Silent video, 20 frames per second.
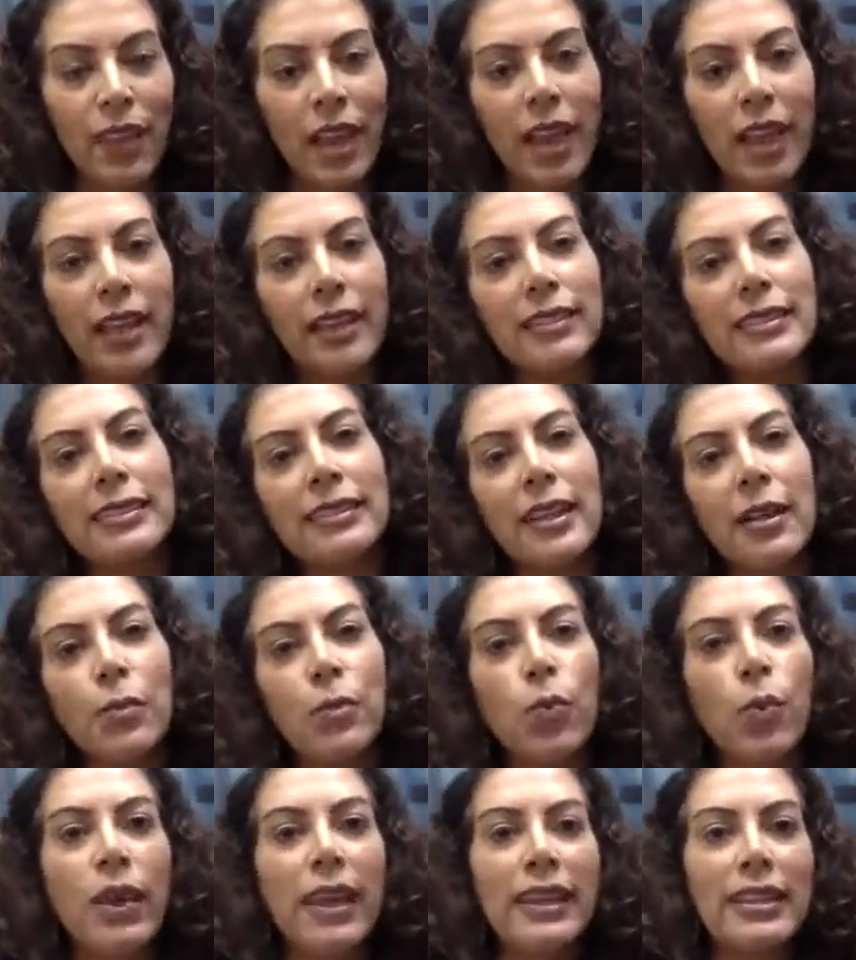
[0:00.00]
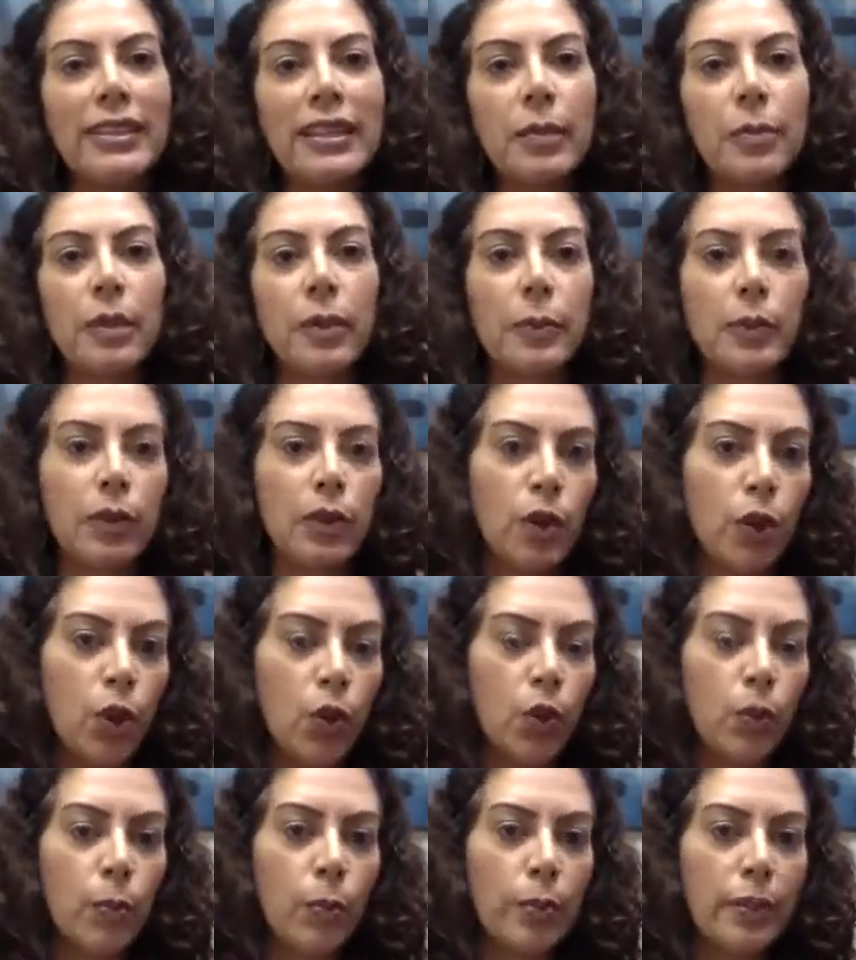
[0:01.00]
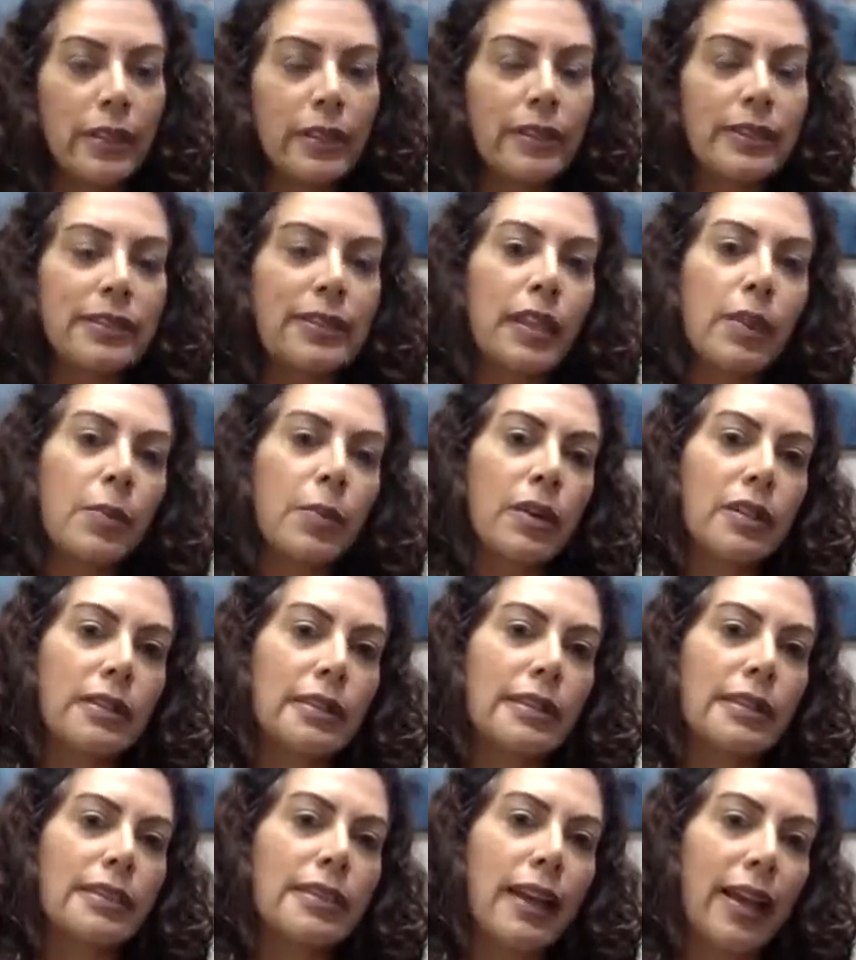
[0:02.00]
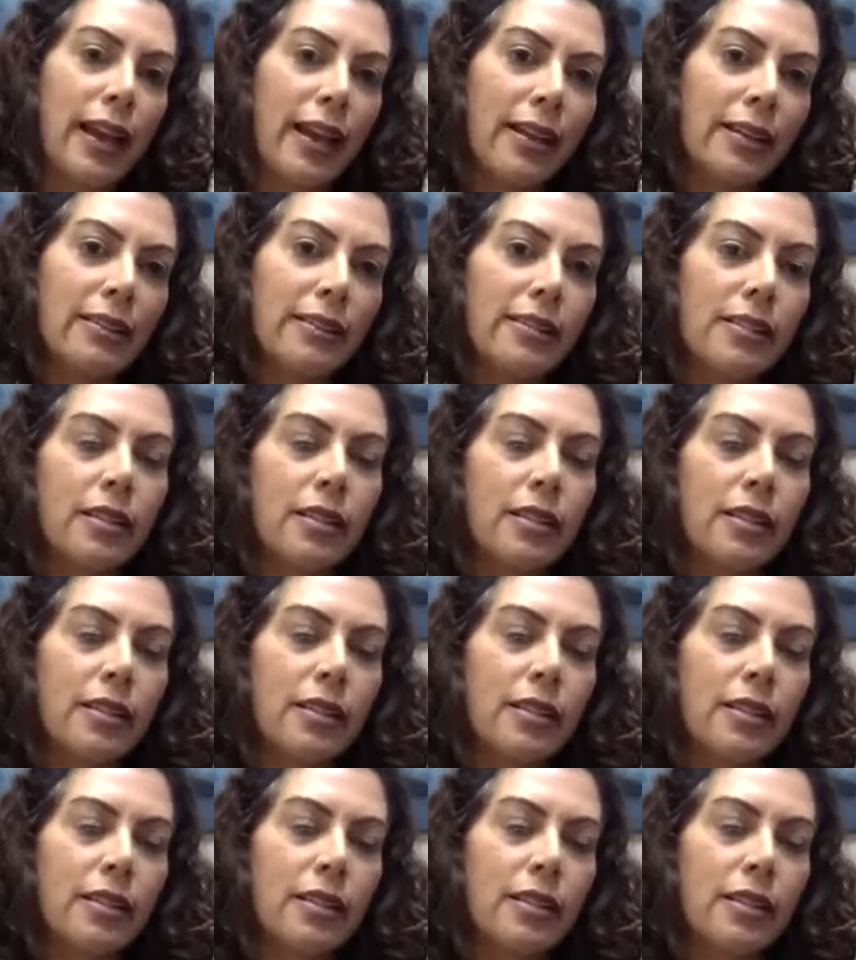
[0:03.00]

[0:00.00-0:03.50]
And some ways that people cope is they multitask,